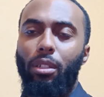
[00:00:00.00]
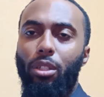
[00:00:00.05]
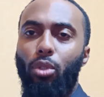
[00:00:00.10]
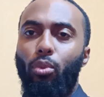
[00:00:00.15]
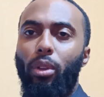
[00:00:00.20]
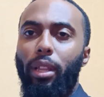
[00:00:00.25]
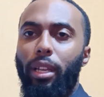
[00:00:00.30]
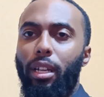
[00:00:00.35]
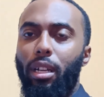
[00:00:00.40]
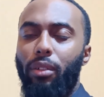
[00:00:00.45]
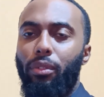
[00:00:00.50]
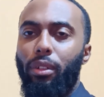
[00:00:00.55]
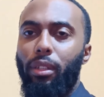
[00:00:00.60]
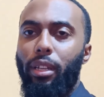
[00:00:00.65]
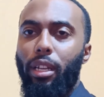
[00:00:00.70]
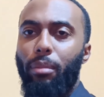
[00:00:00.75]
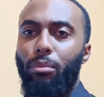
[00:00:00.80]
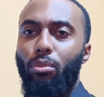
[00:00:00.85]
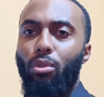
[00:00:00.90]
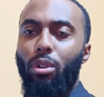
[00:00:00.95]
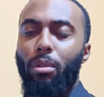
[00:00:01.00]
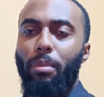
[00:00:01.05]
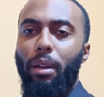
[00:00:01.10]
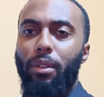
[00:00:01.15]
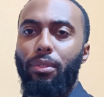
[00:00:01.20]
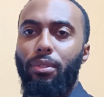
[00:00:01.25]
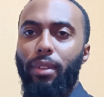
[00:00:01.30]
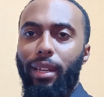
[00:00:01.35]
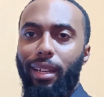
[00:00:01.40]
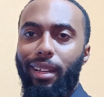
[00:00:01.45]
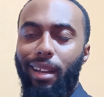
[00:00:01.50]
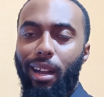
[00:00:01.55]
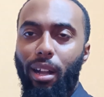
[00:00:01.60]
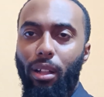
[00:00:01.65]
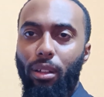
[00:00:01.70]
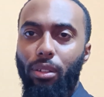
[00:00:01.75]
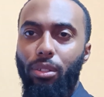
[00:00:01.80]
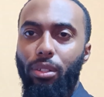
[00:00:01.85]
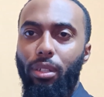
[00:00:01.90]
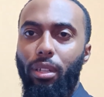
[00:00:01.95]
So while I covered a lot more about
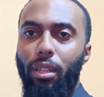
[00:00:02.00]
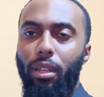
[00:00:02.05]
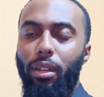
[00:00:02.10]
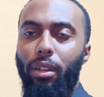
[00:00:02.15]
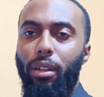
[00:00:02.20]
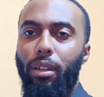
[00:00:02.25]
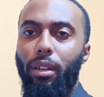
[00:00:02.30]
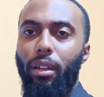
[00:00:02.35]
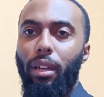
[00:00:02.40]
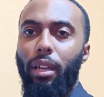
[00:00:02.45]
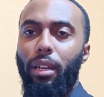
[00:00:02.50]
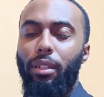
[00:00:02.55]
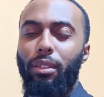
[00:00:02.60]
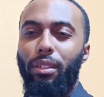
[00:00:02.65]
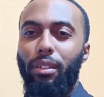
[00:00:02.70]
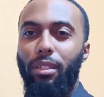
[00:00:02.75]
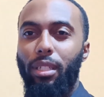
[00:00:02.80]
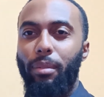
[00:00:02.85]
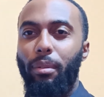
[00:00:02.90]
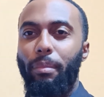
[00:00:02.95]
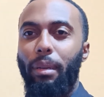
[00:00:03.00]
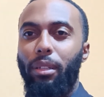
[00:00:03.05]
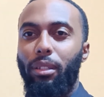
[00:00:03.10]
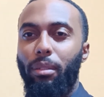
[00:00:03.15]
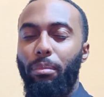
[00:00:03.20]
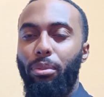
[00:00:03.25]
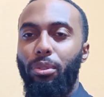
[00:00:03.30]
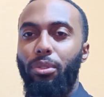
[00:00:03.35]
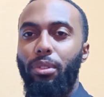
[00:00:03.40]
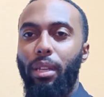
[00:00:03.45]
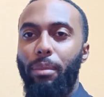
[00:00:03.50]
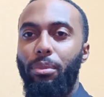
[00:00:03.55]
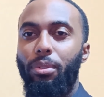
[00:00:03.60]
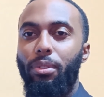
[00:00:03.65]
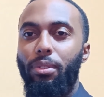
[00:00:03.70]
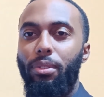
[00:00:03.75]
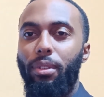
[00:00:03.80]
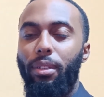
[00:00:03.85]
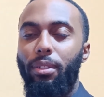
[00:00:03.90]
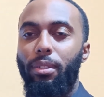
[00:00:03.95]
psychology here and some about the
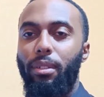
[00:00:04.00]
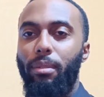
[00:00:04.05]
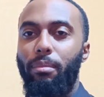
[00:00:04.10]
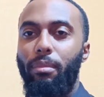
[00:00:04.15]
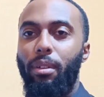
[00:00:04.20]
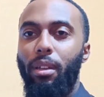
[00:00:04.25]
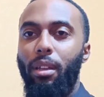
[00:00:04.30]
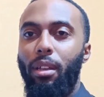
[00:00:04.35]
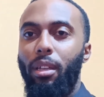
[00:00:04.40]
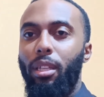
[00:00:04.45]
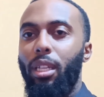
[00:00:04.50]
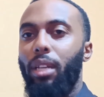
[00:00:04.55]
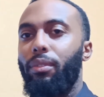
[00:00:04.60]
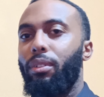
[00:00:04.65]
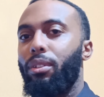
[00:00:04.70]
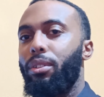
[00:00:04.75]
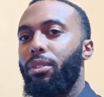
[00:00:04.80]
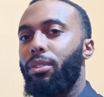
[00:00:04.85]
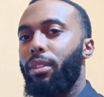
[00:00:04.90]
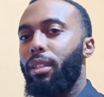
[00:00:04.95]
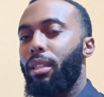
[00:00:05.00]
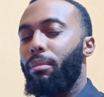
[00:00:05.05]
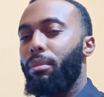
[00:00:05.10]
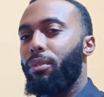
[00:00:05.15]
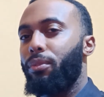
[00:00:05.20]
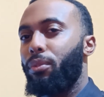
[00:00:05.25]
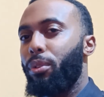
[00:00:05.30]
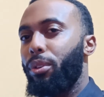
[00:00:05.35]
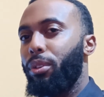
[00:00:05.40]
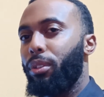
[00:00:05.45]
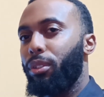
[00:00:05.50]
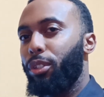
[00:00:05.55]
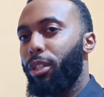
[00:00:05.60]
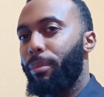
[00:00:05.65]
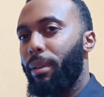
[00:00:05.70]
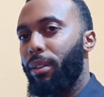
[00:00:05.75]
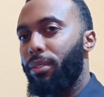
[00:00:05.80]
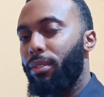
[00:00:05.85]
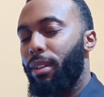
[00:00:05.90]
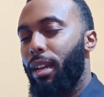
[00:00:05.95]
perception system, you have to understand that before you can learn
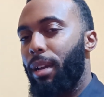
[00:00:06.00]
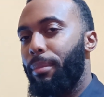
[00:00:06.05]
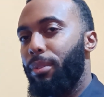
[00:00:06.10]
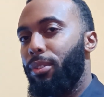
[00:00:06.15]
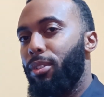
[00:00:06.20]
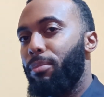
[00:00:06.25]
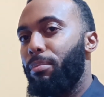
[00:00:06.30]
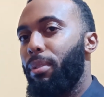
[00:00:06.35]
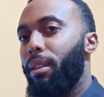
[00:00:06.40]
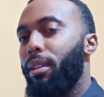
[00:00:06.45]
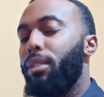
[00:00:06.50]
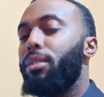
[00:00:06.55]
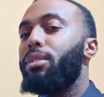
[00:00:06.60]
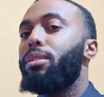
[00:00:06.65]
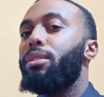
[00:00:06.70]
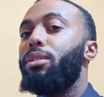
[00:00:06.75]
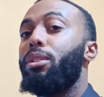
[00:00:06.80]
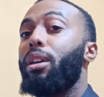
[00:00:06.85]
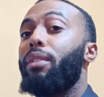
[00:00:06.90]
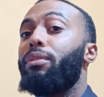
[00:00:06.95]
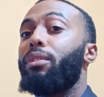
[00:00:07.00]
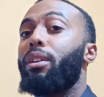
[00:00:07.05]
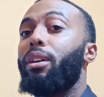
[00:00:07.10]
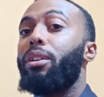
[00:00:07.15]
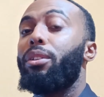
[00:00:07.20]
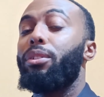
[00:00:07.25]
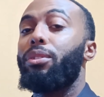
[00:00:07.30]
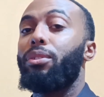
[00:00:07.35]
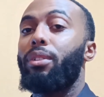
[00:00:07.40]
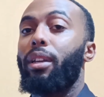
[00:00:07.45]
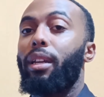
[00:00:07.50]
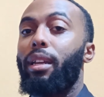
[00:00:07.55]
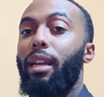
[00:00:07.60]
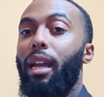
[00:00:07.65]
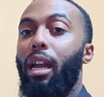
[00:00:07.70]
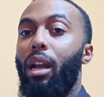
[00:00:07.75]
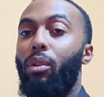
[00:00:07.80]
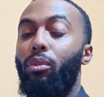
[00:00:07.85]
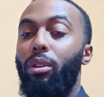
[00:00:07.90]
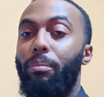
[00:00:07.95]
about time and space, you have to understand
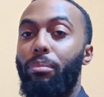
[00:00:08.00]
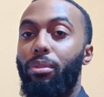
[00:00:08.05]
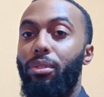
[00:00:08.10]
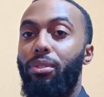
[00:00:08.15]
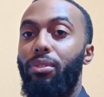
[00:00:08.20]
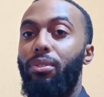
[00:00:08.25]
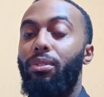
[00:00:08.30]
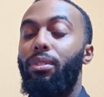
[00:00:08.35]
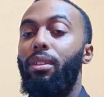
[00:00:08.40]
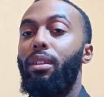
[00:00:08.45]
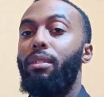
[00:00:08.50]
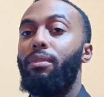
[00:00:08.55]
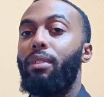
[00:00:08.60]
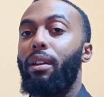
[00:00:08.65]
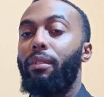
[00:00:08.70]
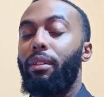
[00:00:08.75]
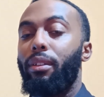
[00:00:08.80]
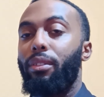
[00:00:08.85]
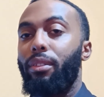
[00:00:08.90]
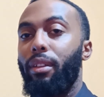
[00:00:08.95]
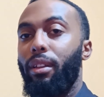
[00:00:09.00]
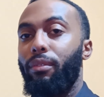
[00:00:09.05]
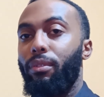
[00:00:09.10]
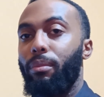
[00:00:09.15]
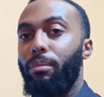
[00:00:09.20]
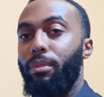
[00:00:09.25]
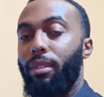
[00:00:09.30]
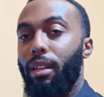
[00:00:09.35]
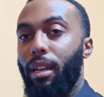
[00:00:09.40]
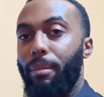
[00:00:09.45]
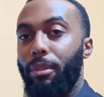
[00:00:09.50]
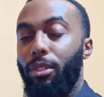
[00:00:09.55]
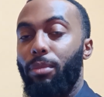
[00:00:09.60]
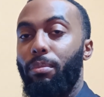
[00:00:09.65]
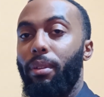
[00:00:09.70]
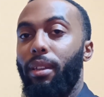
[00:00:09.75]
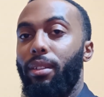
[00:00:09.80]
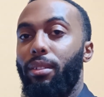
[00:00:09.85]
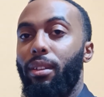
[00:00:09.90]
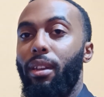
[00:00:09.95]
how we perceive everything from time and
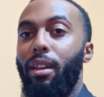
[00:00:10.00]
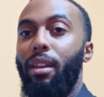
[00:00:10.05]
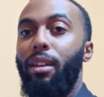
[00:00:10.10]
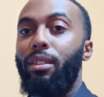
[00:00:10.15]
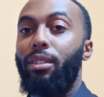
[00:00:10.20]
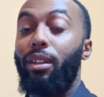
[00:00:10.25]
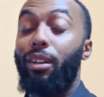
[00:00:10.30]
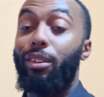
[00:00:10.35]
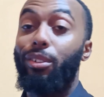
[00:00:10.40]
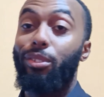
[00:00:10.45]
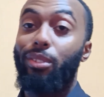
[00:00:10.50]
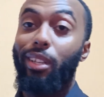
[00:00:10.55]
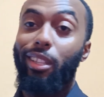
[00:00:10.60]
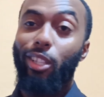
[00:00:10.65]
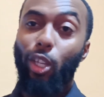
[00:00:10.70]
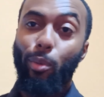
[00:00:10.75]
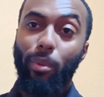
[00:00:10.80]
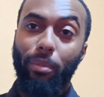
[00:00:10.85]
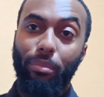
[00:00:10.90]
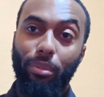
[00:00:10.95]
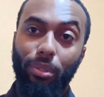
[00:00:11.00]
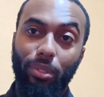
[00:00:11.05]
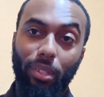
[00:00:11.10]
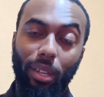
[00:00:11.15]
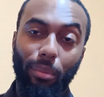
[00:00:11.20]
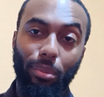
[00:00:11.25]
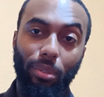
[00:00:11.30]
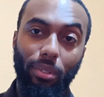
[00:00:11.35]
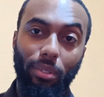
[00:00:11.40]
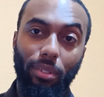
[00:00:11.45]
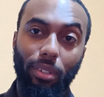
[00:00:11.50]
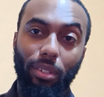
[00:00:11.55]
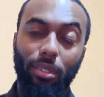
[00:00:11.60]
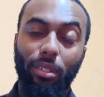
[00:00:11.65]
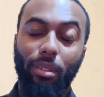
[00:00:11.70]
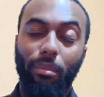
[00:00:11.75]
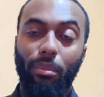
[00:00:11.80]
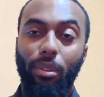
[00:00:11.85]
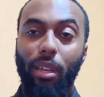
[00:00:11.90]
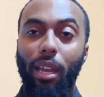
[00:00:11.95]
space. To understand the human perception
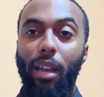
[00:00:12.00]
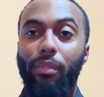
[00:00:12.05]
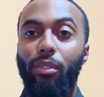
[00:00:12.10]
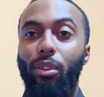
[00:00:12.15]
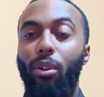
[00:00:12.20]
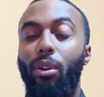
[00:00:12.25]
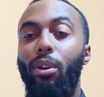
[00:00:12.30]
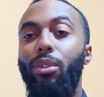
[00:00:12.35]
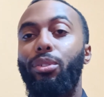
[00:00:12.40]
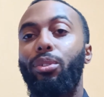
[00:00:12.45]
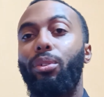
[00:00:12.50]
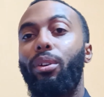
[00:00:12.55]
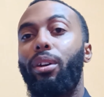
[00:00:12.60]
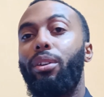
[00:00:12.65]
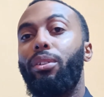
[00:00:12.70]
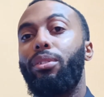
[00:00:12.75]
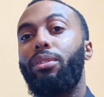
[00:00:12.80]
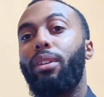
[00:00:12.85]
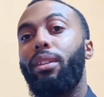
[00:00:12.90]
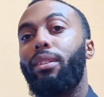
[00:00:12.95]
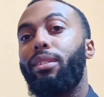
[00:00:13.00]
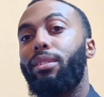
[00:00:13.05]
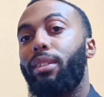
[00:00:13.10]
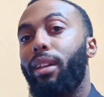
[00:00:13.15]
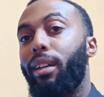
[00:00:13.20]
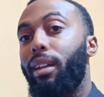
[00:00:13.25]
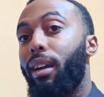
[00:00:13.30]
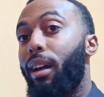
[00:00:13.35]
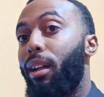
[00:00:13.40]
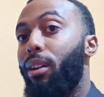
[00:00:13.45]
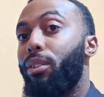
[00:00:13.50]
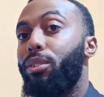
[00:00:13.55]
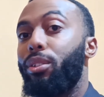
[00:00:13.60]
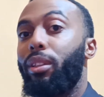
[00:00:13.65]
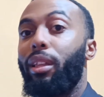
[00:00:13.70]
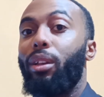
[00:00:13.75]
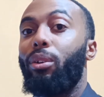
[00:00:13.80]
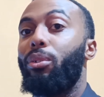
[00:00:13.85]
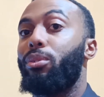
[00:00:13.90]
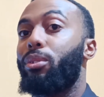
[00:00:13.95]
system, you have to also understand the
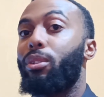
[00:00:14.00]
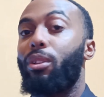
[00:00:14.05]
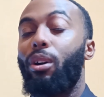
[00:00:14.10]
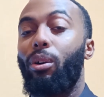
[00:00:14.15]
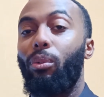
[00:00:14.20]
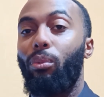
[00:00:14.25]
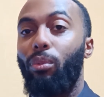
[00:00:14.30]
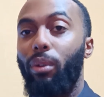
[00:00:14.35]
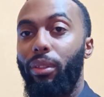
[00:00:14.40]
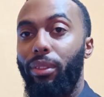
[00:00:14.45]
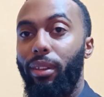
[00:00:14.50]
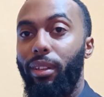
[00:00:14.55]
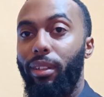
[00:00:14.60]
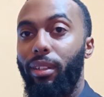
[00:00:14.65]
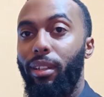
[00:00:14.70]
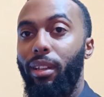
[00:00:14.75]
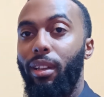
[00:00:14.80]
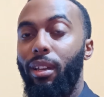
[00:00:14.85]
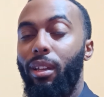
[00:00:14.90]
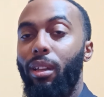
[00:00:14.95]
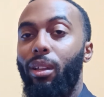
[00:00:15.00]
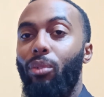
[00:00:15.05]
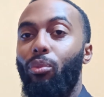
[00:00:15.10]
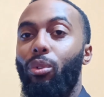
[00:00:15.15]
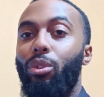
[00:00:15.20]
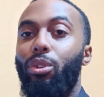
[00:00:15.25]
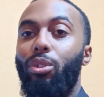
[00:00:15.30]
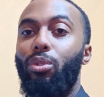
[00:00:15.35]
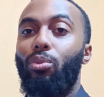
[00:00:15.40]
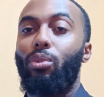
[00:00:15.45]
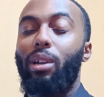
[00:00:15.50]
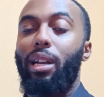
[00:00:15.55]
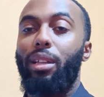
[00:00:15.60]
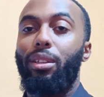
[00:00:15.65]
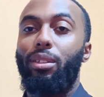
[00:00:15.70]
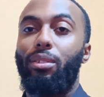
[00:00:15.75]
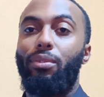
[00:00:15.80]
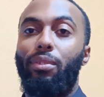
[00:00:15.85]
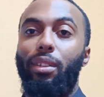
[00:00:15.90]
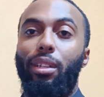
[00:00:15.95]
psychology that goes along with it, which is why
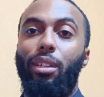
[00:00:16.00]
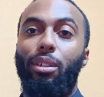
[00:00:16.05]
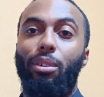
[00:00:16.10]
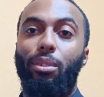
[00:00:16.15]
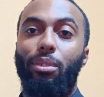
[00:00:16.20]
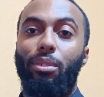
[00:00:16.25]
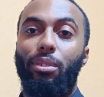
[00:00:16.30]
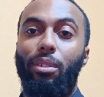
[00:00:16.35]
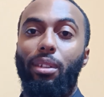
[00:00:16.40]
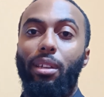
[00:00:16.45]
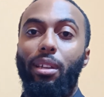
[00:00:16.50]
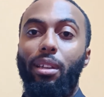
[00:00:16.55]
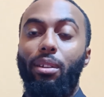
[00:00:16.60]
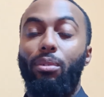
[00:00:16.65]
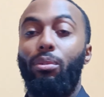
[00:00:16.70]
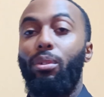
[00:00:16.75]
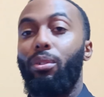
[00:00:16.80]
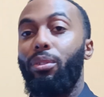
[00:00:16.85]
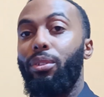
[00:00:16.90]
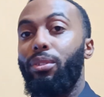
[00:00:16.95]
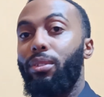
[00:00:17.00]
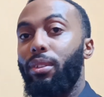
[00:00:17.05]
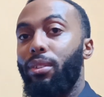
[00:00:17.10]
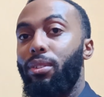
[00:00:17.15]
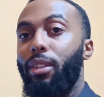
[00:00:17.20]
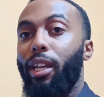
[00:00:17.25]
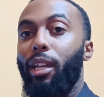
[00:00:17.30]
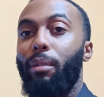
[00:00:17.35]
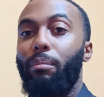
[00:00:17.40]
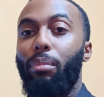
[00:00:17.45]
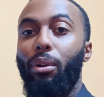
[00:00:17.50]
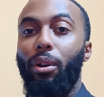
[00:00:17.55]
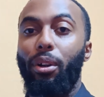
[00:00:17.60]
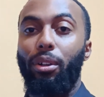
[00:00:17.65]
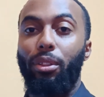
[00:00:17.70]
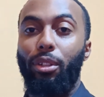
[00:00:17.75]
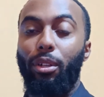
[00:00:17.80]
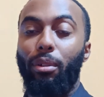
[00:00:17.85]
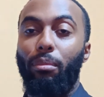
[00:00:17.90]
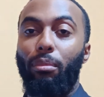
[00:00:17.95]
this is the second
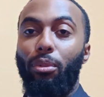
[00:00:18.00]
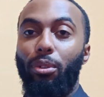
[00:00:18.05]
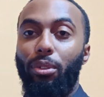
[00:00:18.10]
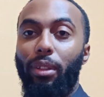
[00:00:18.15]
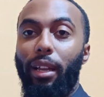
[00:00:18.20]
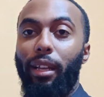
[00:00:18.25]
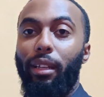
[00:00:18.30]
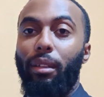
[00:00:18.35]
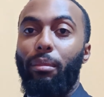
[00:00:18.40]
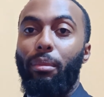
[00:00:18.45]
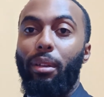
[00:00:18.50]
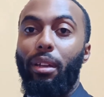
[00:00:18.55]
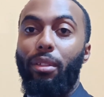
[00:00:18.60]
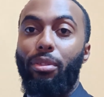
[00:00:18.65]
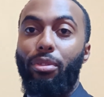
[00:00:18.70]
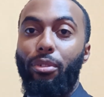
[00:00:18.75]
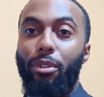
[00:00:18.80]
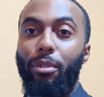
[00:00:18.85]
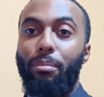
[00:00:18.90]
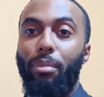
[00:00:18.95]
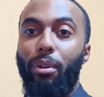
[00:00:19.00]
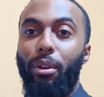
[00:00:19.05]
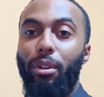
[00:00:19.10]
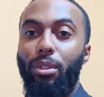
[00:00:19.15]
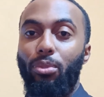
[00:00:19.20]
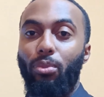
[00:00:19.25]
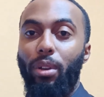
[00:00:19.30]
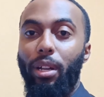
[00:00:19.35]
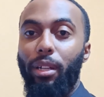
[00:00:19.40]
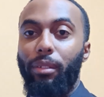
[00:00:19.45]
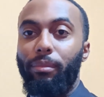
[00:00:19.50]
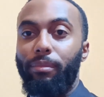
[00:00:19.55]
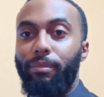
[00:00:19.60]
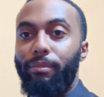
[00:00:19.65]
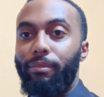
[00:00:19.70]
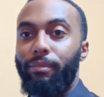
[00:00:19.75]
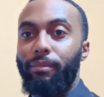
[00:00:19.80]
part, and there will most likely be a third part as well.